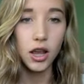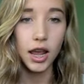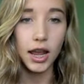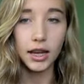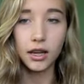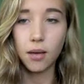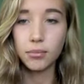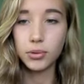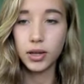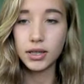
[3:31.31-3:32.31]
it comes
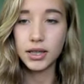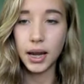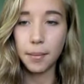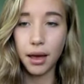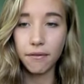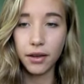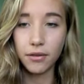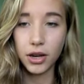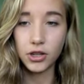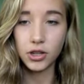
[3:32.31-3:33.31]
with a Stay Matte
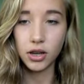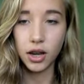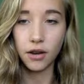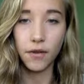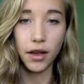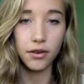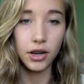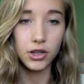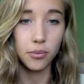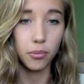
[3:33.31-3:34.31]
Foundation and a
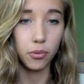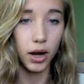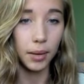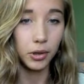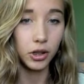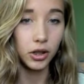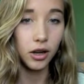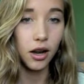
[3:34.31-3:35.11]
foundation primer